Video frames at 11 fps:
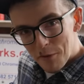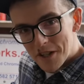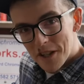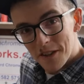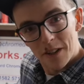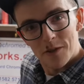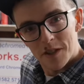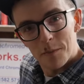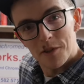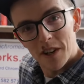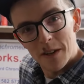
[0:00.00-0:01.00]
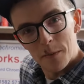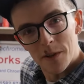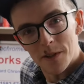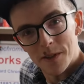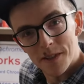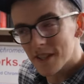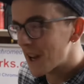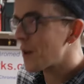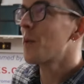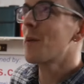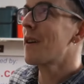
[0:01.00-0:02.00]
reached 1,000 subscribers!
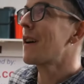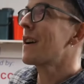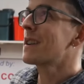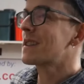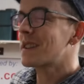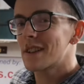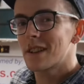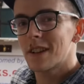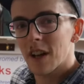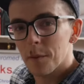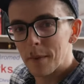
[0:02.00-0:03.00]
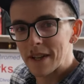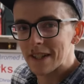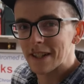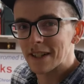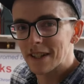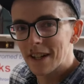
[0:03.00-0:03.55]
What? Amazing.